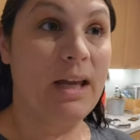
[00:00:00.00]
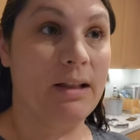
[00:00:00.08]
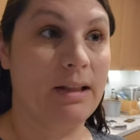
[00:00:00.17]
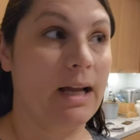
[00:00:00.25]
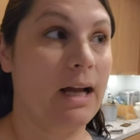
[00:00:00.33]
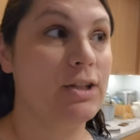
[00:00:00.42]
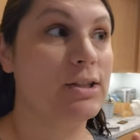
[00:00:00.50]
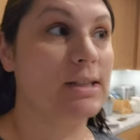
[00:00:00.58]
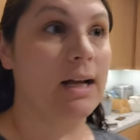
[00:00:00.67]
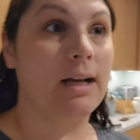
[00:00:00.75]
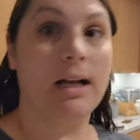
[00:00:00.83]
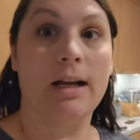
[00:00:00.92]
like, I just
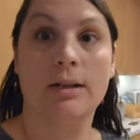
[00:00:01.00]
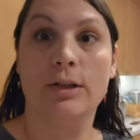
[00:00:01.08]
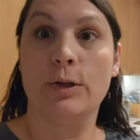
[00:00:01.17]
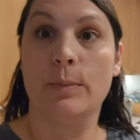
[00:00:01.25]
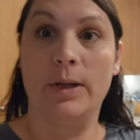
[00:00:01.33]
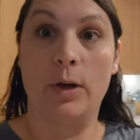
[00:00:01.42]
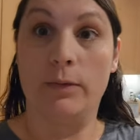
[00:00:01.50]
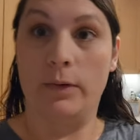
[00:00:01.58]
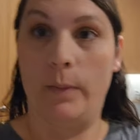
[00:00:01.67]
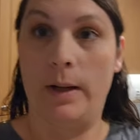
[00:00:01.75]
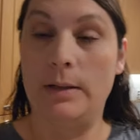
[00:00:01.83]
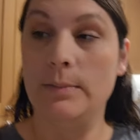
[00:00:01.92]
kind of got a little bit
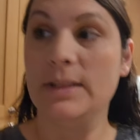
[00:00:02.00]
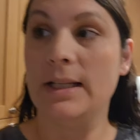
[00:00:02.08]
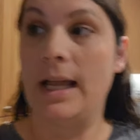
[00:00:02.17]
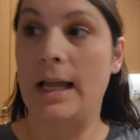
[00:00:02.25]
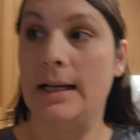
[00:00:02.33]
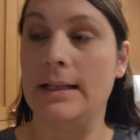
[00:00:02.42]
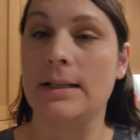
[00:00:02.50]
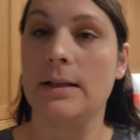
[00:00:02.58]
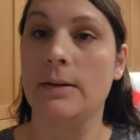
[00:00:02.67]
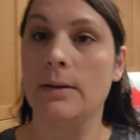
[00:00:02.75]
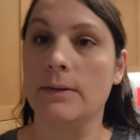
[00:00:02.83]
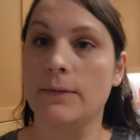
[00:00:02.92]
overwhelmed. And
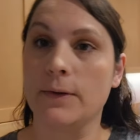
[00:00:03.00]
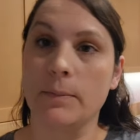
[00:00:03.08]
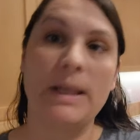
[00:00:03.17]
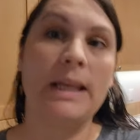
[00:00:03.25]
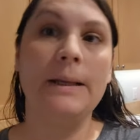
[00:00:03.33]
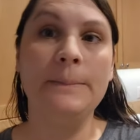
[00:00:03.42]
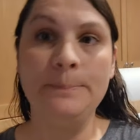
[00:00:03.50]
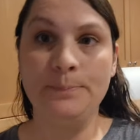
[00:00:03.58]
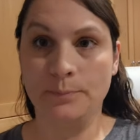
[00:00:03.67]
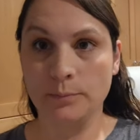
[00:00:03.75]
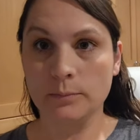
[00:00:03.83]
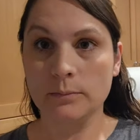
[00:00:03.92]
for me,
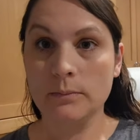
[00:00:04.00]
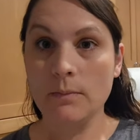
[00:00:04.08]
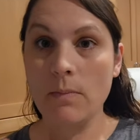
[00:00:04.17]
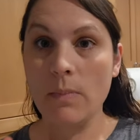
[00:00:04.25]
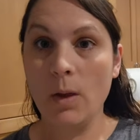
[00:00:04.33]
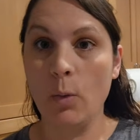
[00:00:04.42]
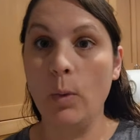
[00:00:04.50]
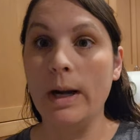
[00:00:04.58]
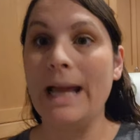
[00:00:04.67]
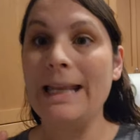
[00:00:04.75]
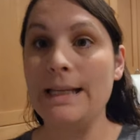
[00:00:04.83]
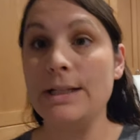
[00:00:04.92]
what
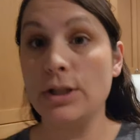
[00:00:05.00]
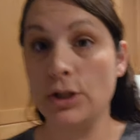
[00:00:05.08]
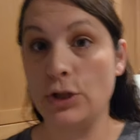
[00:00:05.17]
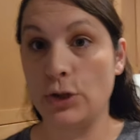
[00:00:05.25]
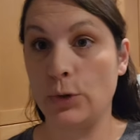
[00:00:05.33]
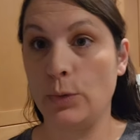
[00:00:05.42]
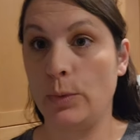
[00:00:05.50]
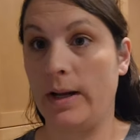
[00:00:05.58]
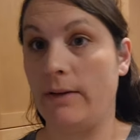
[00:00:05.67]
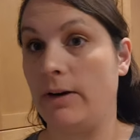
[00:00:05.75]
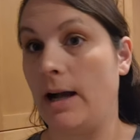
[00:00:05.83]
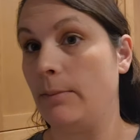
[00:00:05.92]
I need to do
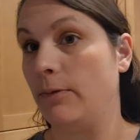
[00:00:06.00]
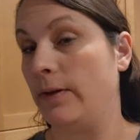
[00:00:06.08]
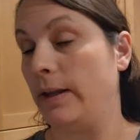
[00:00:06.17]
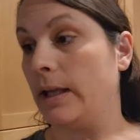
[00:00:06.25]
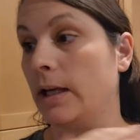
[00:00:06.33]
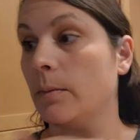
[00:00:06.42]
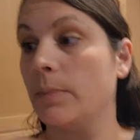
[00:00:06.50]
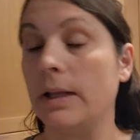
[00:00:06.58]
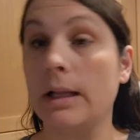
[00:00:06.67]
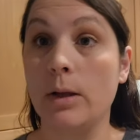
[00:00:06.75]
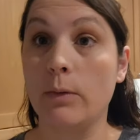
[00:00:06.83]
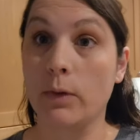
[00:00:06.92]
whenever I'm feeling
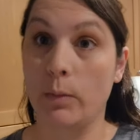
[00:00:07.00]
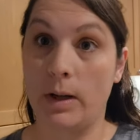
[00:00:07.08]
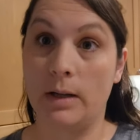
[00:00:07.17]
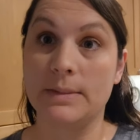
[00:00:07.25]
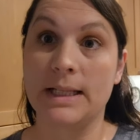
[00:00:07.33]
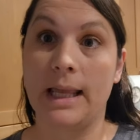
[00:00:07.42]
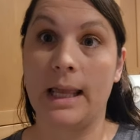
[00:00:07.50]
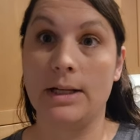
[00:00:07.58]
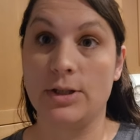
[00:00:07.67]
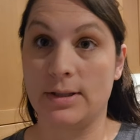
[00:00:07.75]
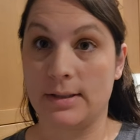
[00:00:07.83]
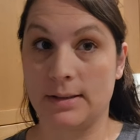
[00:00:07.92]
completely overwhelmed and
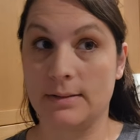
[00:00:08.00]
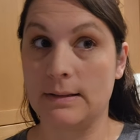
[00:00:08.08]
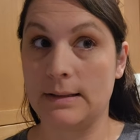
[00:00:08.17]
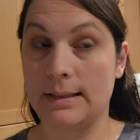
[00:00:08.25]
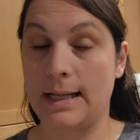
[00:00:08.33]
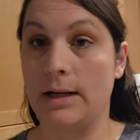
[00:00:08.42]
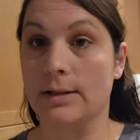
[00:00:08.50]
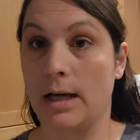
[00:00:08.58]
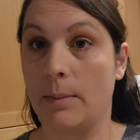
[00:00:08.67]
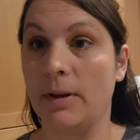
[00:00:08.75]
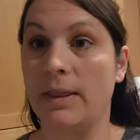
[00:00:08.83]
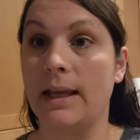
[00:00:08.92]
can't just stay on
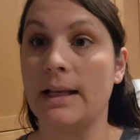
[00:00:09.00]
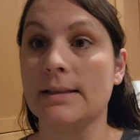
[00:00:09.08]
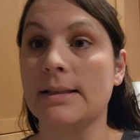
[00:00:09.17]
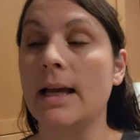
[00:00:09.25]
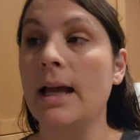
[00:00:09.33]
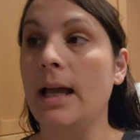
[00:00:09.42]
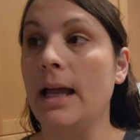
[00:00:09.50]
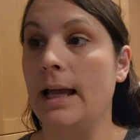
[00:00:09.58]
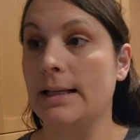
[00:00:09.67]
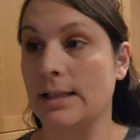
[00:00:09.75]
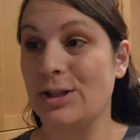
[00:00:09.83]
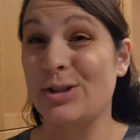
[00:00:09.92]
top of things
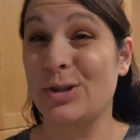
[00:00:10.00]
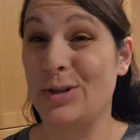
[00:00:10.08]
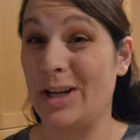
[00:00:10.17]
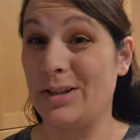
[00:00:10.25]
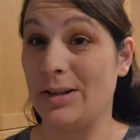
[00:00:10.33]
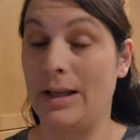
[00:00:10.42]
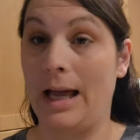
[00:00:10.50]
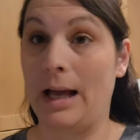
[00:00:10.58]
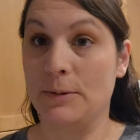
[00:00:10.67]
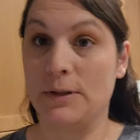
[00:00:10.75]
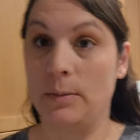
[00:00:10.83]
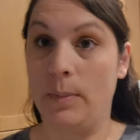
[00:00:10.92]
is I just go down to the
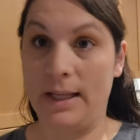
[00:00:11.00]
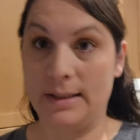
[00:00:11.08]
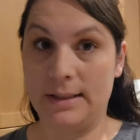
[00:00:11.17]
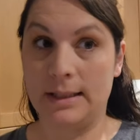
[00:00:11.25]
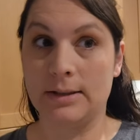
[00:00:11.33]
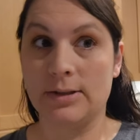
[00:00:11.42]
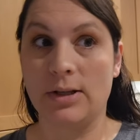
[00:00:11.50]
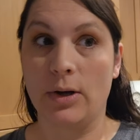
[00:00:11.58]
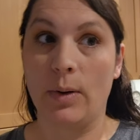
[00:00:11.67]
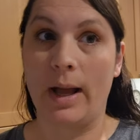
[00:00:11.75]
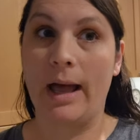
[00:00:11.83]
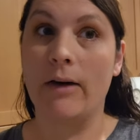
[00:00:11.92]
absolute basics.
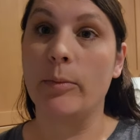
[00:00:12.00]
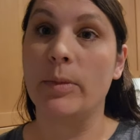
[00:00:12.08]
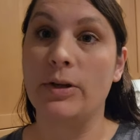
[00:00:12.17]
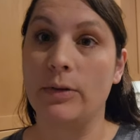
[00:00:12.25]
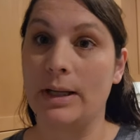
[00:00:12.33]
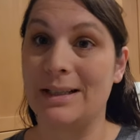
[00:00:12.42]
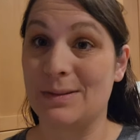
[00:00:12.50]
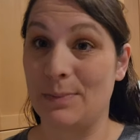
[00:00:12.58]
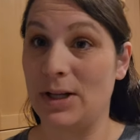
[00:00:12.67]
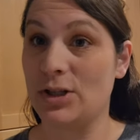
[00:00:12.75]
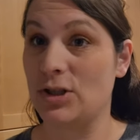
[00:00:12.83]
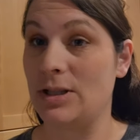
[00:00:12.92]
So I haven't been doing as
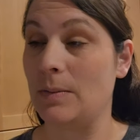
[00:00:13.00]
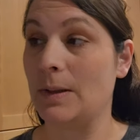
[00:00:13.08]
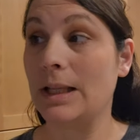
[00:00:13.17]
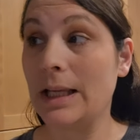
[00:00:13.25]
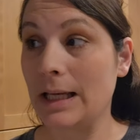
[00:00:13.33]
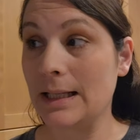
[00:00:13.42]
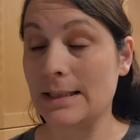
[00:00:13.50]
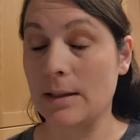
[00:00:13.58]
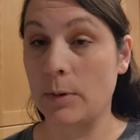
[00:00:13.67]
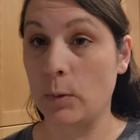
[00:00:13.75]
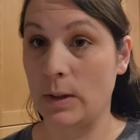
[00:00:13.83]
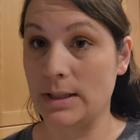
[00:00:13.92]
much deep cleaning as
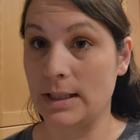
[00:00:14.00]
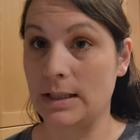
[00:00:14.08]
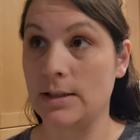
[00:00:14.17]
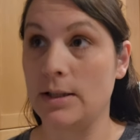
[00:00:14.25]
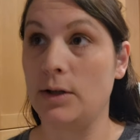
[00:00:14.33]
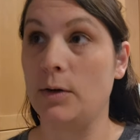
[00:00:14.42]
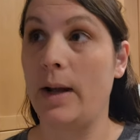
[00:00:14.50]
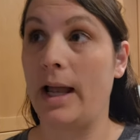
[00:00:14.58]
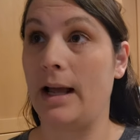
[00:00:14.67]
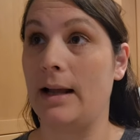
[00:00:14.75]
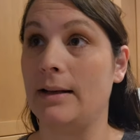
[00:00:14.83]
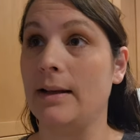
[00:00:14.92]
I've been wanting to.
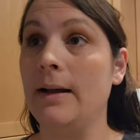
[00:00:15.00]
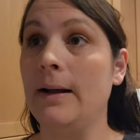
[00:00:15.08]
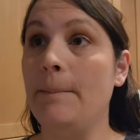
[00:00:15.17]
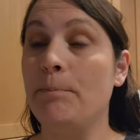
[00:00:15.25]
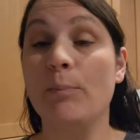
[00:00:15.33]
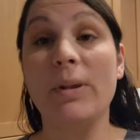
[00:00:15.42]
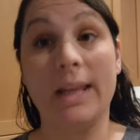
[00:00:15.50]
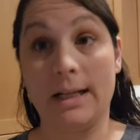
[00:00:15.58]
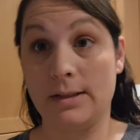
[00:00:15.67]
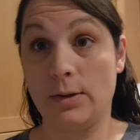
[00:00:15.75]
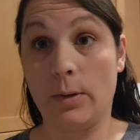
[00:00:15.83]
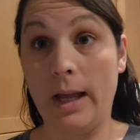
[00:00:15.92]
And but
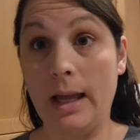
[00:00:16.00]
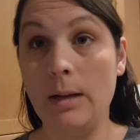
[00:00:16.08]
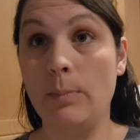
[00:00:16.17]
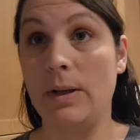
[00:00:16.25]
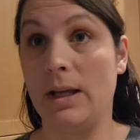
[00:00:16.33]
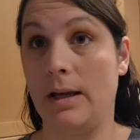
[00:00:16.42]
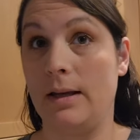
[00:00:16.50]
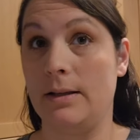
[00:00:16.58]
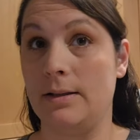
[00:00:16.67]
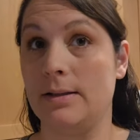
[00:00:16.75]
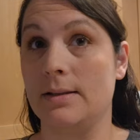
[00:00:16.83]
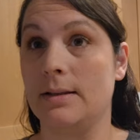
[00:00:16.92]
that's okay,
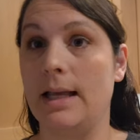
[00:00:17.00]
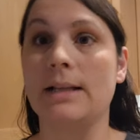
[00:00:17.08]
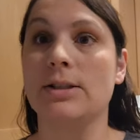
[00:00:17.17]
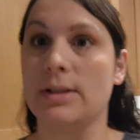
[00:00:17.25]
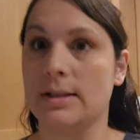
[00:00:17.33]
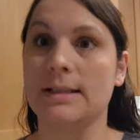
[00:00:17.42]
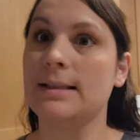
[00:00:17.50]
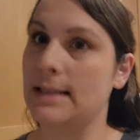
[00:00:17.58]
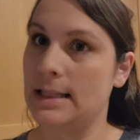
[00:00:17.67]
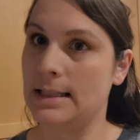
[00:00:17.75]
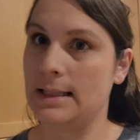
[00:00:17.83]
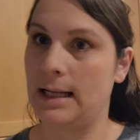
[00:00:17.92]
because that's just a
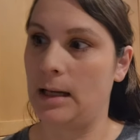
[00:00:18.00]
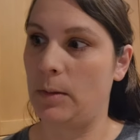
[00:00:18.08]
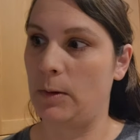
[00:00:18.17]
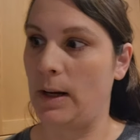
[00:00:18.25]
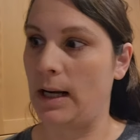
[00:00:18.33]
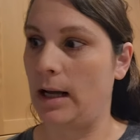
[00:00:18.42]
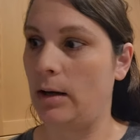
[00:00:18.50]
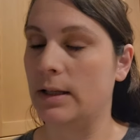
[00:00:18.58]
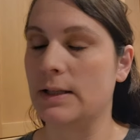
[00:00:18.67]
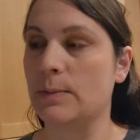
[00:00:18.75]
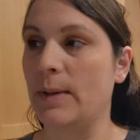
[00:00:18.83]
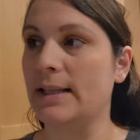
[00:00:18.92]
season that I'm in right now.
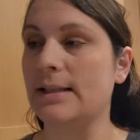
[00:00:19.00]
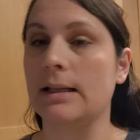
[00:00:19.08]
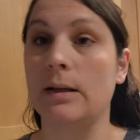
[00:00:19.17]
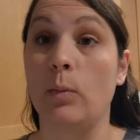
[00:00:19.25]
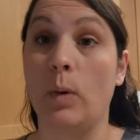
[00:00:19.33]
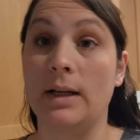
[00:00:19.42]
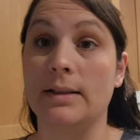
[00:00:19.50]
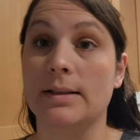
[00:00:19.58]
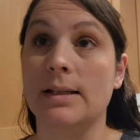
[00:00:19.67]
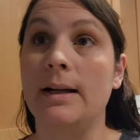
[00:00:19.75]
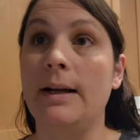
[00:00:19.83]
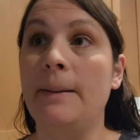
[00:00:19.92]
Because basically
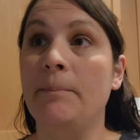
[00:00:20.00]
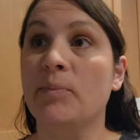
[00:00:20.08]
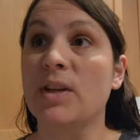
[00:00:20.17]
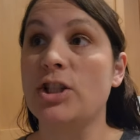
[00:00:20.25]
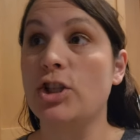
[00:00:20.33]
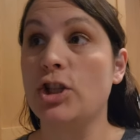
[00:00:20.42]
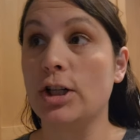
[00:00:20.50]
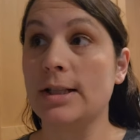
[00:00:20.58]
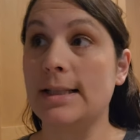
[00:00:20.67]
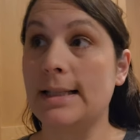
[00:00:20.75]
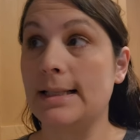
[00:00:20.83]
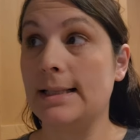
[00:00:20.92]
once cheer
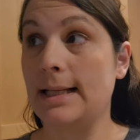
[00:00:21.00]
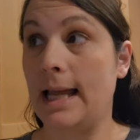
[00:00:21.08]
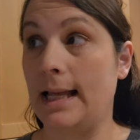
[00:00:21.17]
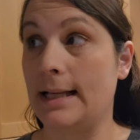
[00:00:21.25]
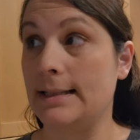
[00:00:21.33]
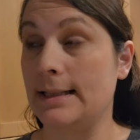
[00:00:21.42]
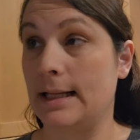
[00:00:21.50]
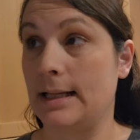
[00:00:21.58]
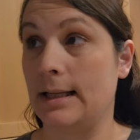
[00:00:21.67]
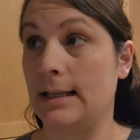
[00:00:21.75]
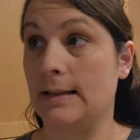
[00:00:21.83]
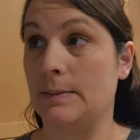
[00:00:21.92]
season ends the end
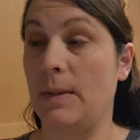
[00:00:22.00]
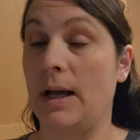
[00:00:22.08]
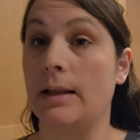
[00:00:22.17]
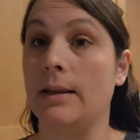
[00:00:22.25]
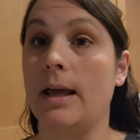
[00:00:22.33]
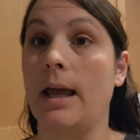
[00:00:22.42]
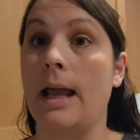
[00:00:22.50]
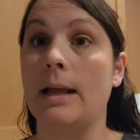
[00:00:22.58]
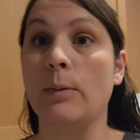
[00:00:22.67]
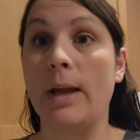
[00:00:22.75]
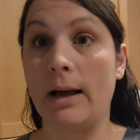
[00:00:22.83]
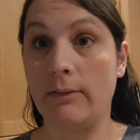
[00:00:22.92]
of this month, and
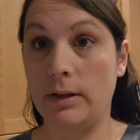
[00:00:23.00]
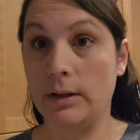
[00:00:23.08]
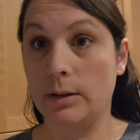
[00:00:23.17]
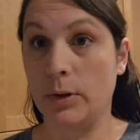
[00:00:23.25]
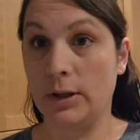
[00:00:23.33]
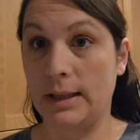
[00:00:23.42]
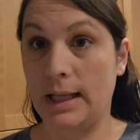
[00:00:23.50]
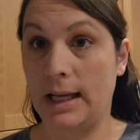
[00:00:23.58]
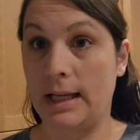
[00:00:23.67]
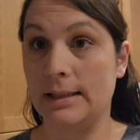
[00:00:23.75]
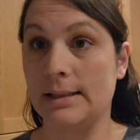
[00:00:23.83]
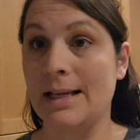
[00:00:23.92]
we have all our
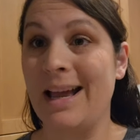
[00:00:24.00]
birthdays,